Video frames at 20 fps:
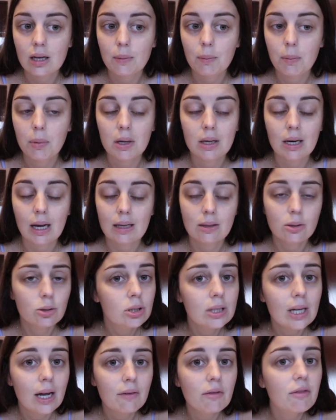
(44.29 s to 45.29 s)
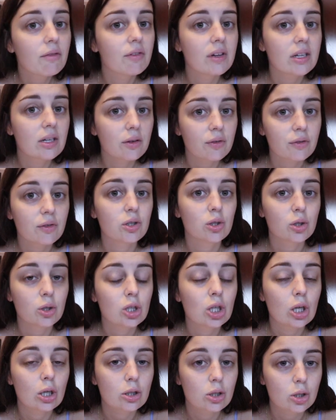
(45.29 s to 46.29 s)
but I don't have a video for
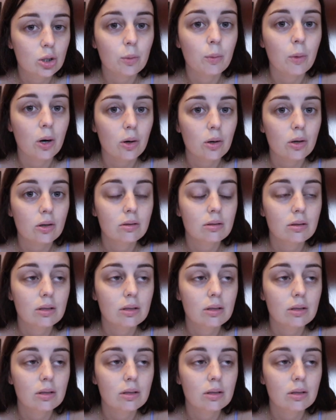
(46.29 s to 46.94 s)
tomorrow.